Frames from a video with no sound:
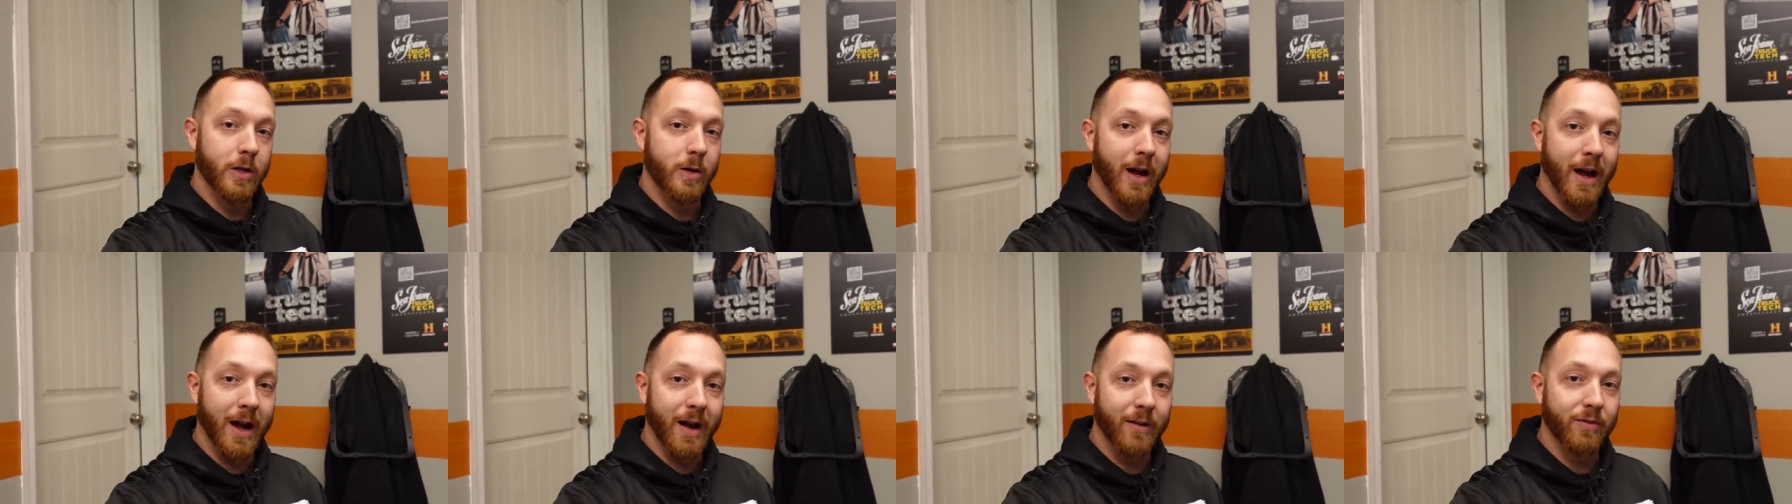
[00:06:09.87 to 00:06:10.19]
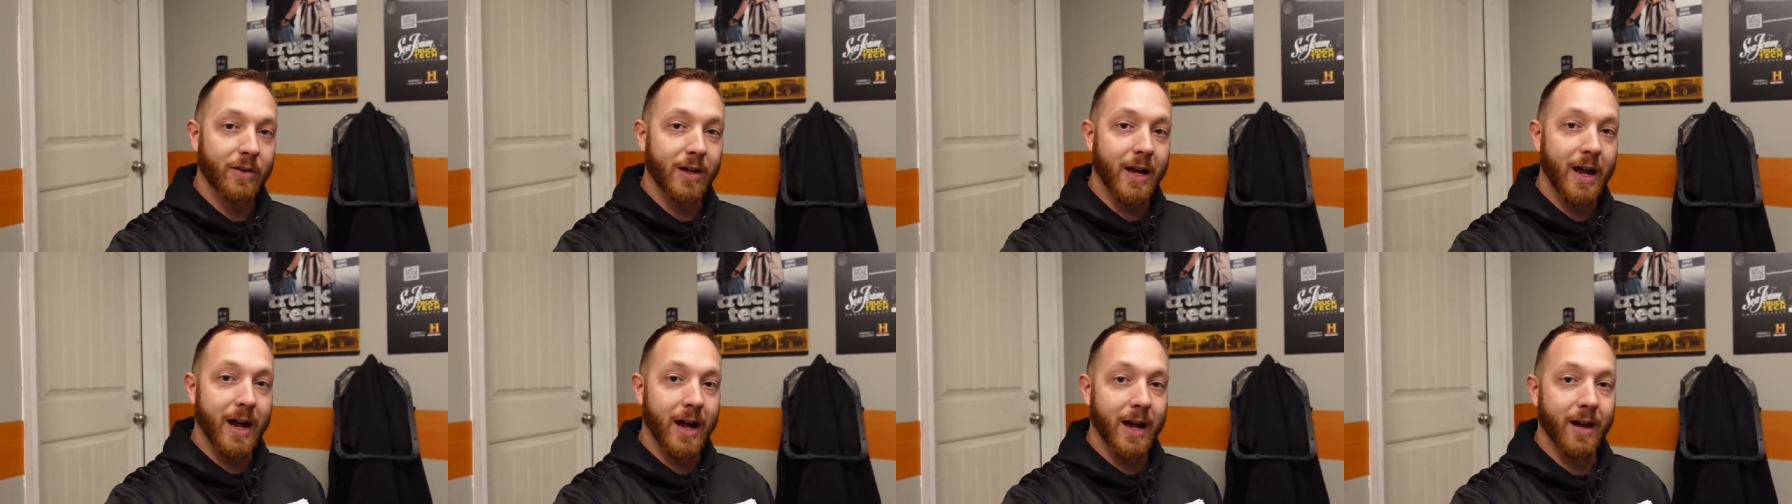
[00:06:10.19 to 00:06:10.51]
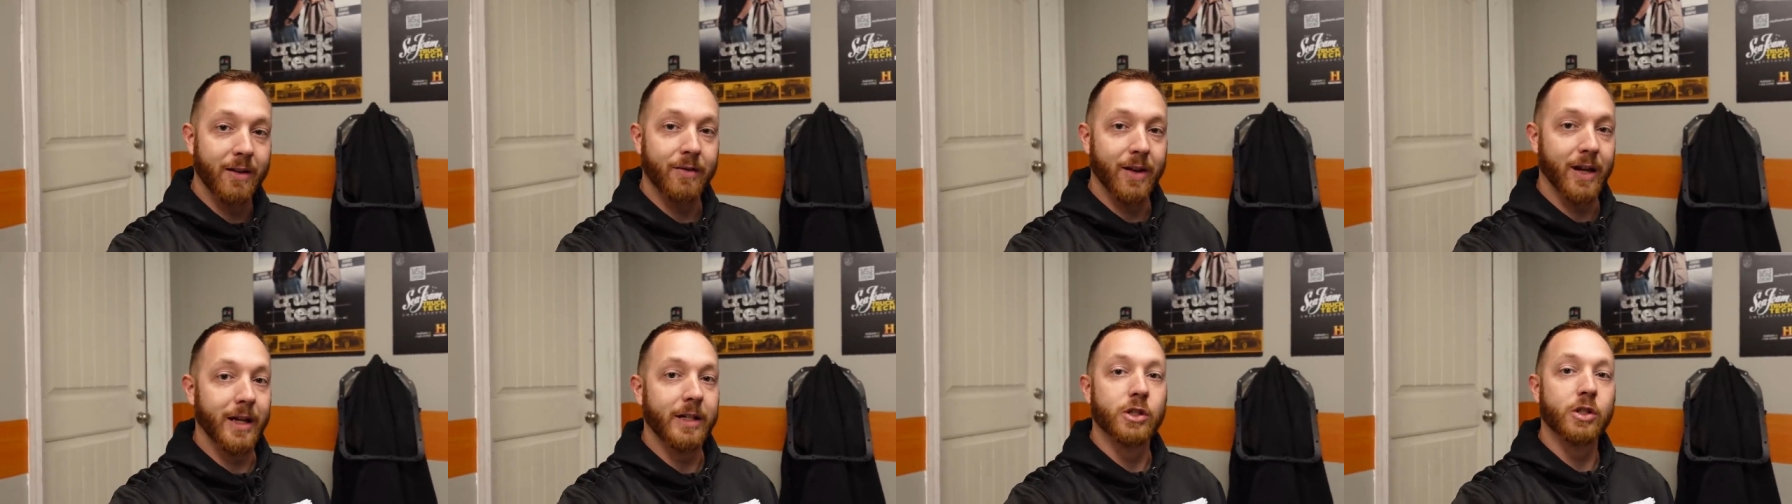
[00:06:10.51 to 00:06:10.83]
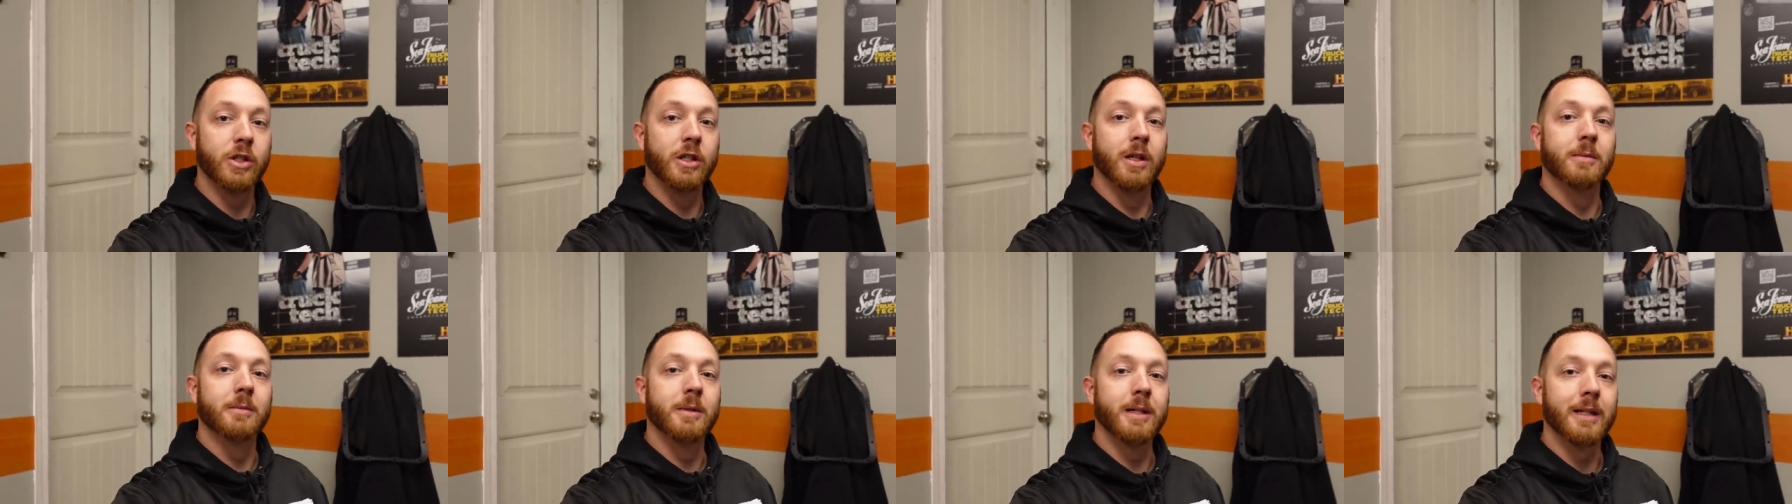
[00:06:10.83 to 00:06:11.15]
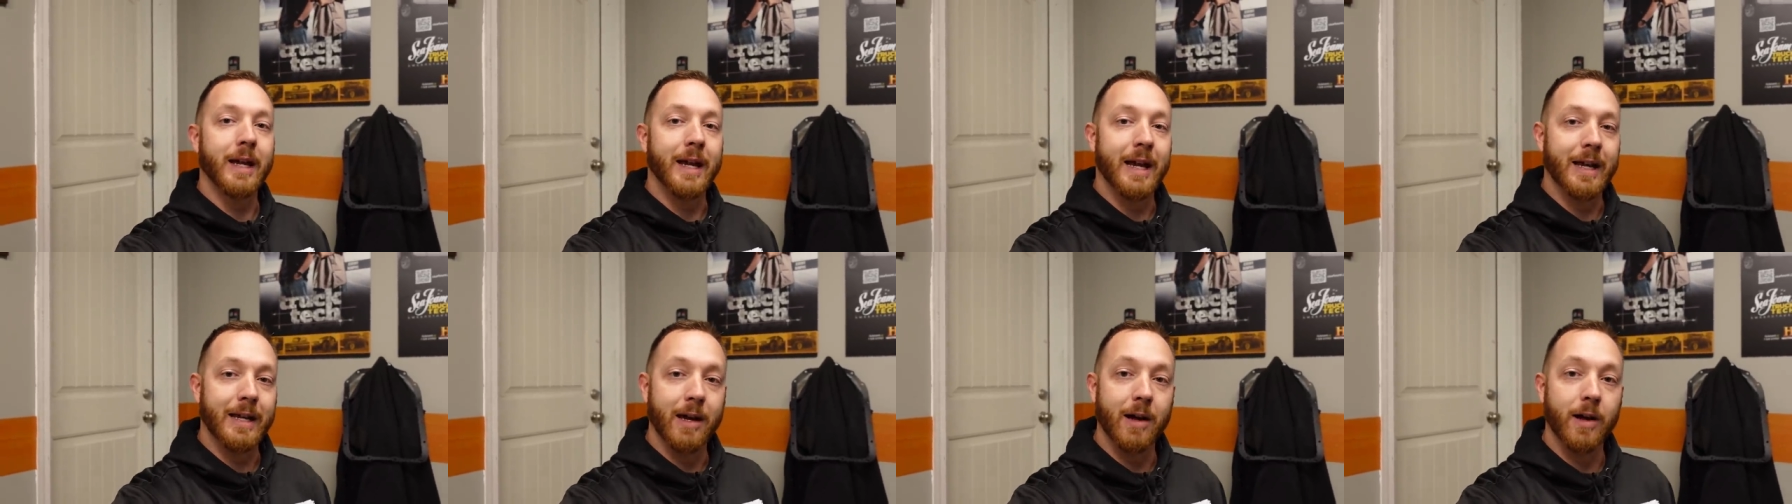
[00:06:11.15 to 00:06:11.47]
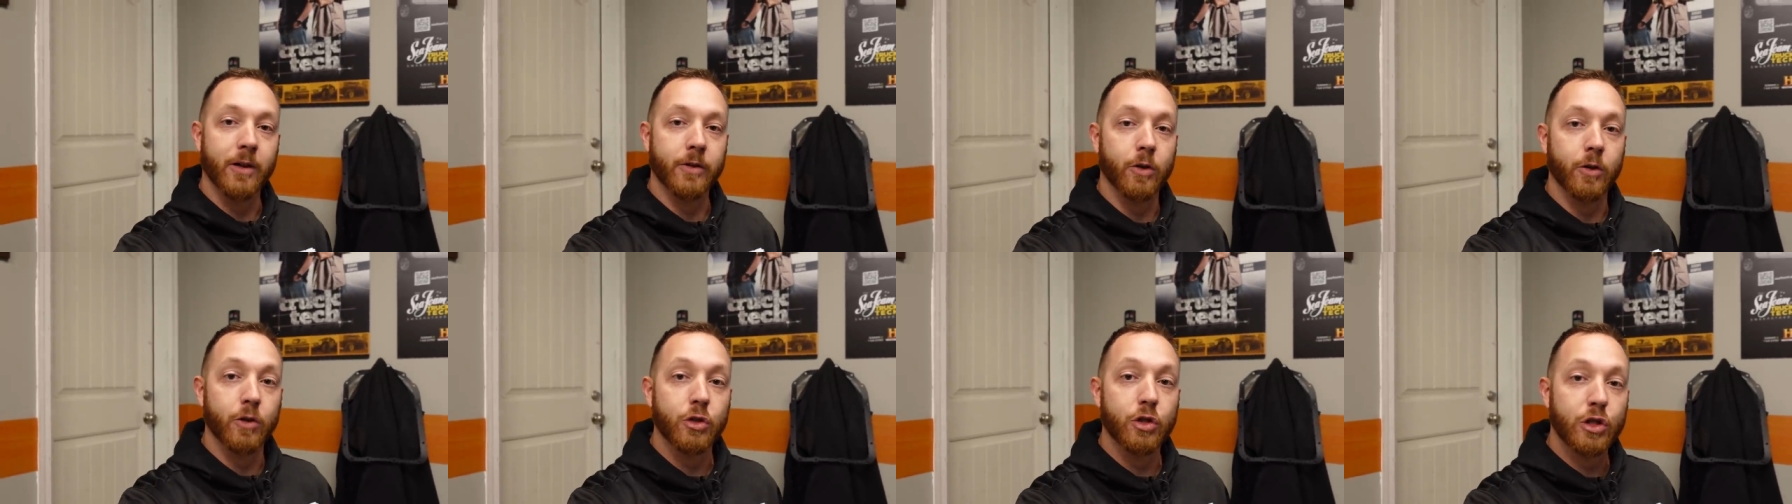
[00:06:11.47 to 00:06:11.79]
you have to have a GMT
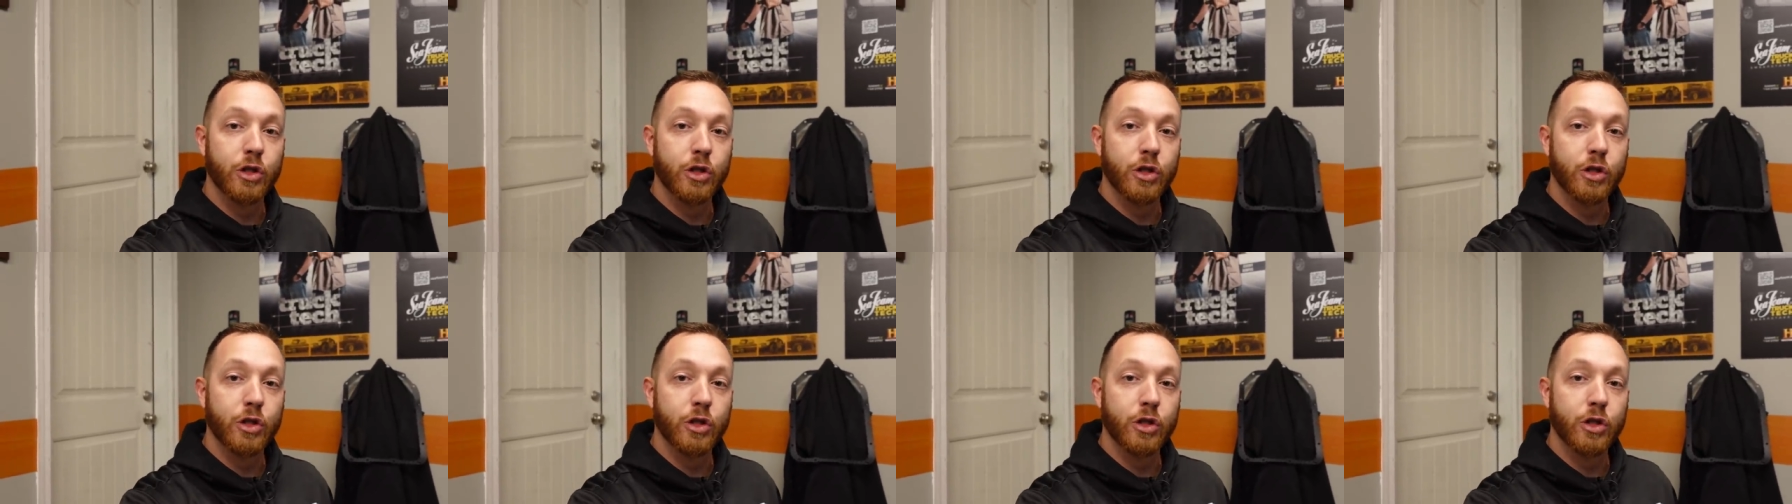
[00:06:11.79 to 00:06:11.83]
800